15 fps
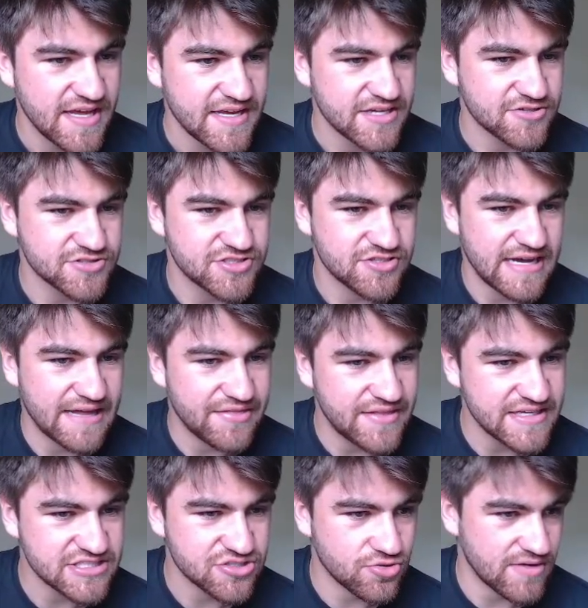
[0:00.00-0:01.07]
He also had
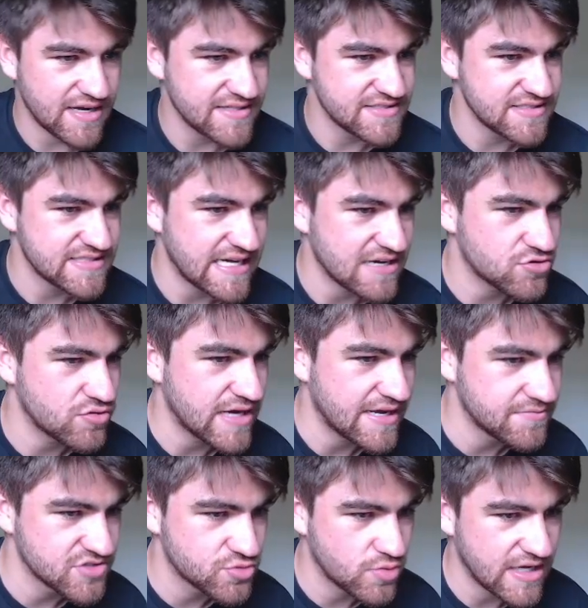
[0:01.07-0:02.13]
this crazy tackle
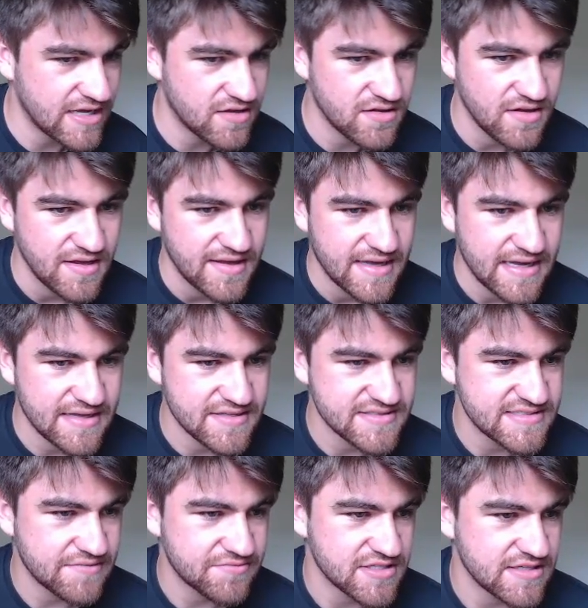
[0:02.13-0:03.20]
game as well, and a
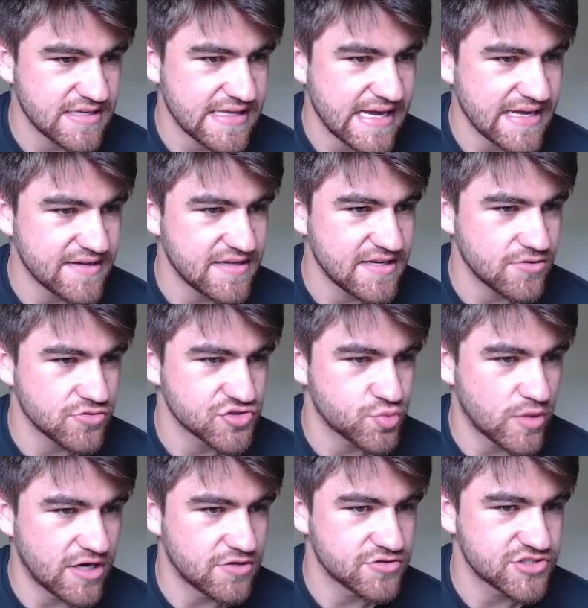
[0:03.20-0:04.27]
7 and an 8 here as
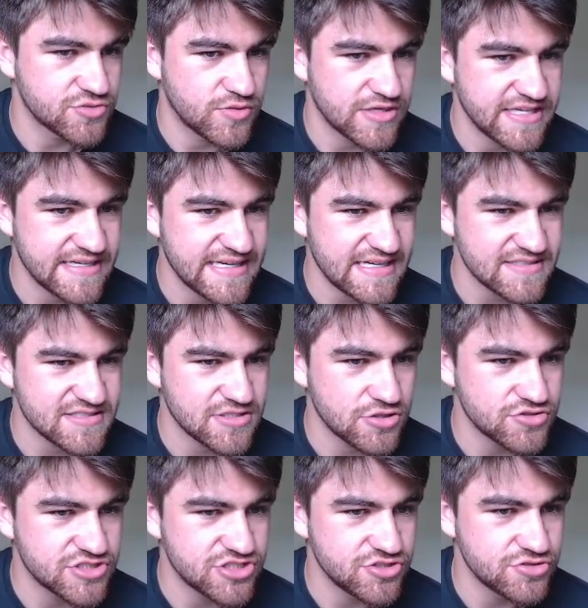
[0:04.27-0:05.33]
well. So when he gets
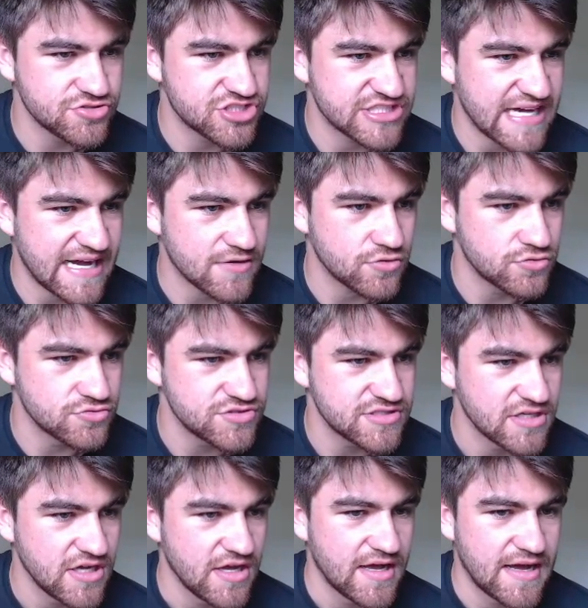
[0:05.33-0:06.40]
those huge tackles,
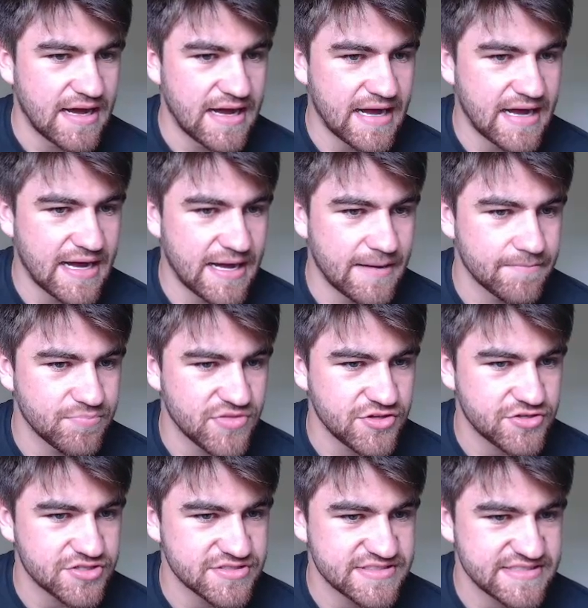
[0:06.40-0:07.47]

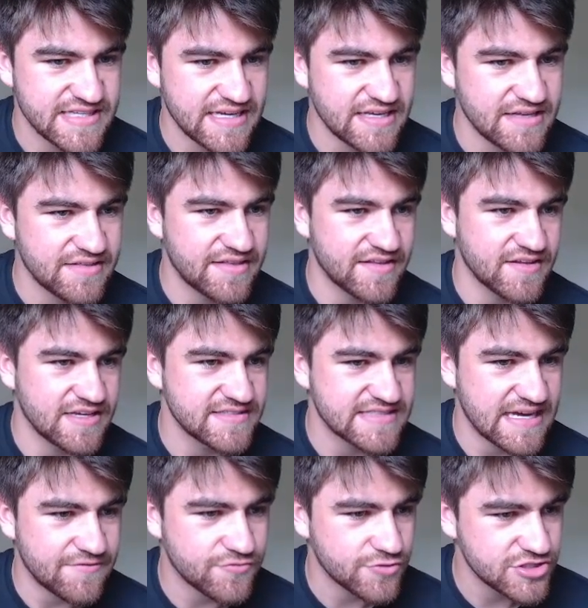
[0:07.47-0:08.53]
you can see that his
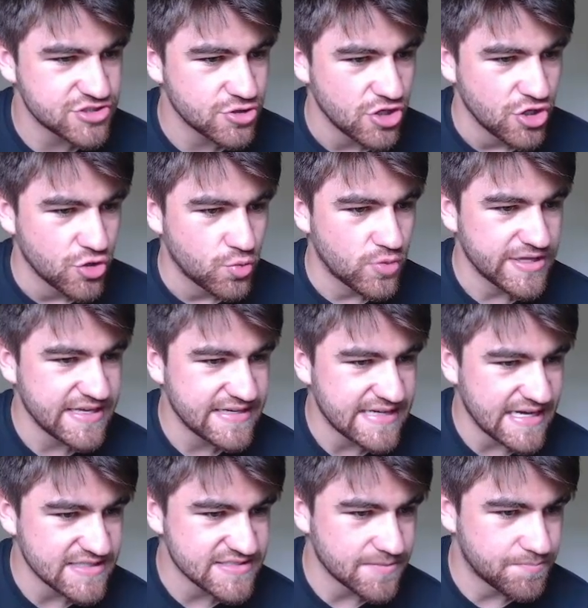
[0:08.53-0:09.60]
average, when he
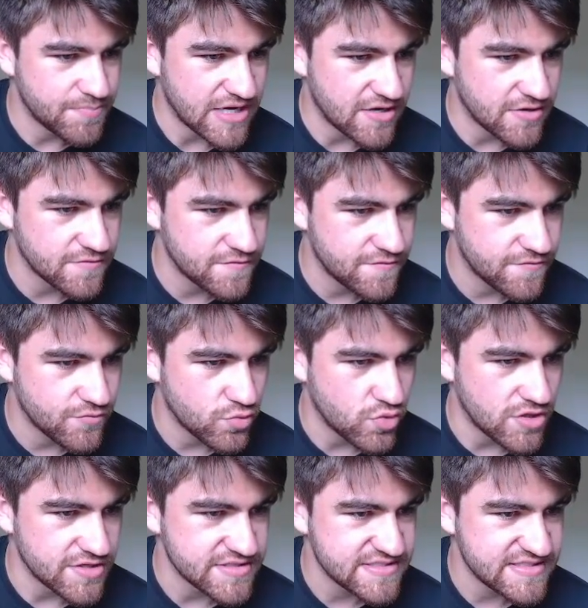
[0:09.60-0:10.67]
gets above
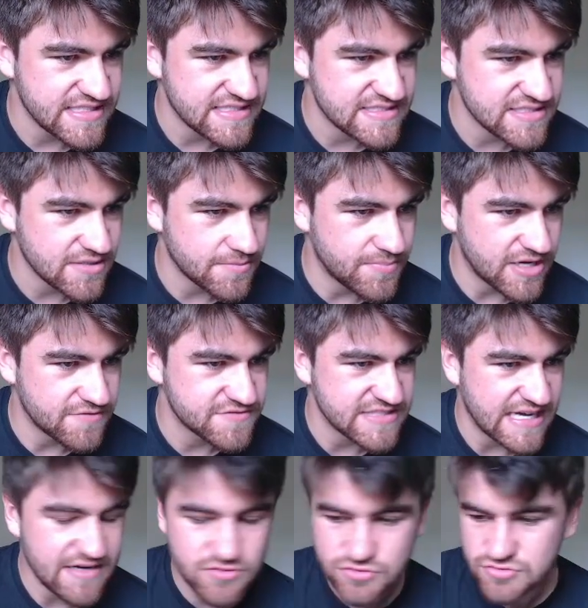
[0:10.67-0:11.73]
6 and above
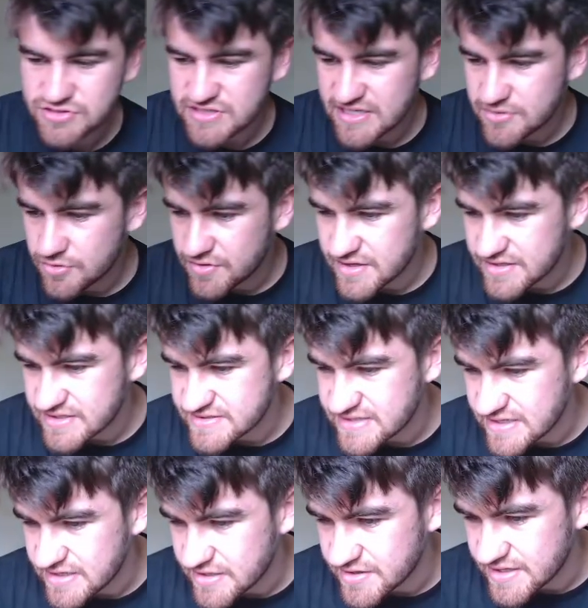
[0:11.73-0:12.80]
tackles, I don't think there's
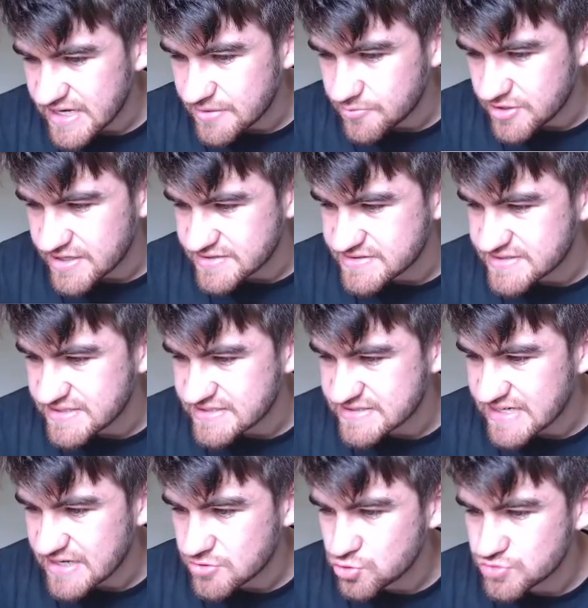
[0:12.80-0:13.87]
any other game where he has 6
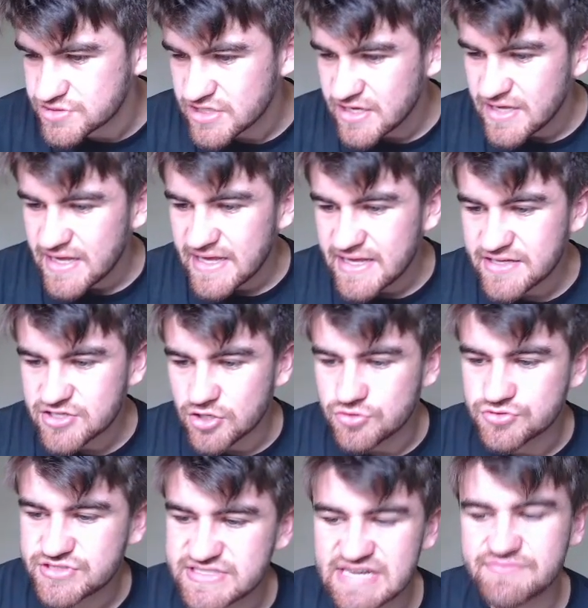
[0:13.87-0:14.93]
tackles, he
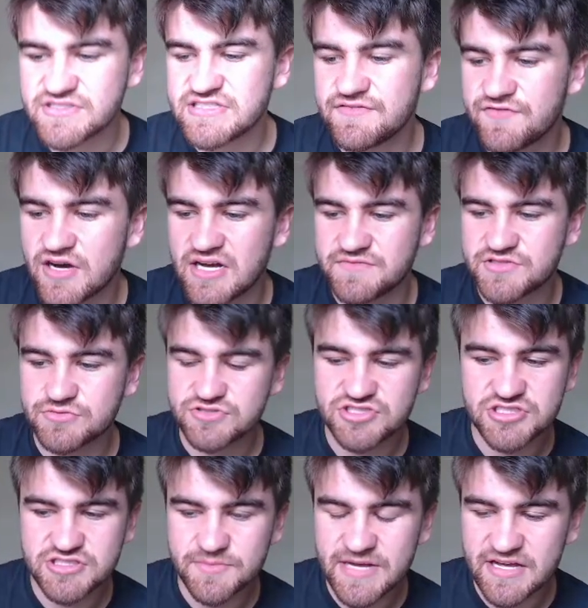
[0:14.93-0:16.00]
goes 75. So it's
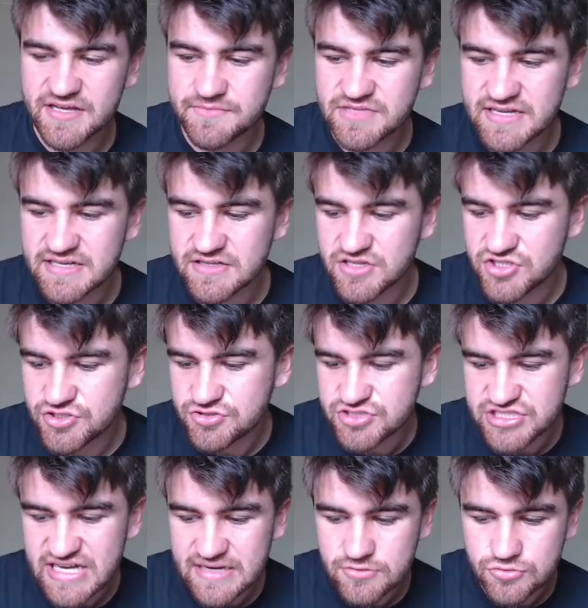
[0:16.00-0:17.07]
just about him getting the
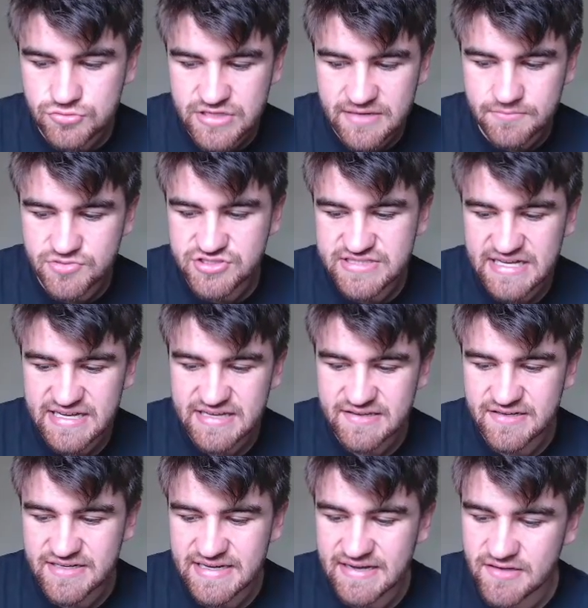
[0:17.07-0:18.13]
huge tackle numbers that he
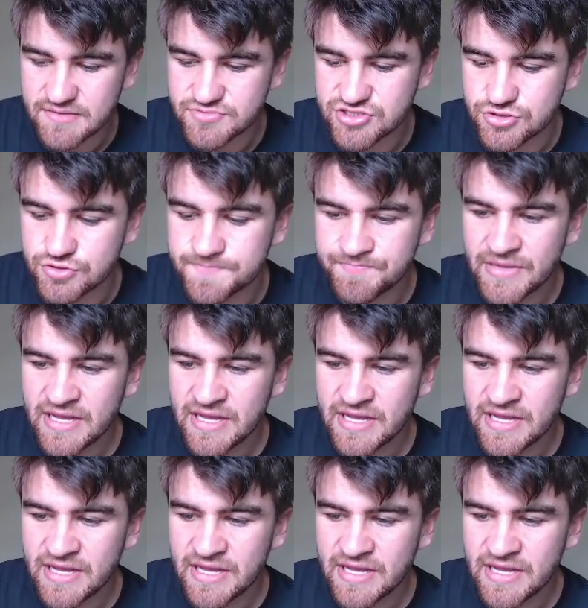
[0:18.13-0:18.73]
can get up to.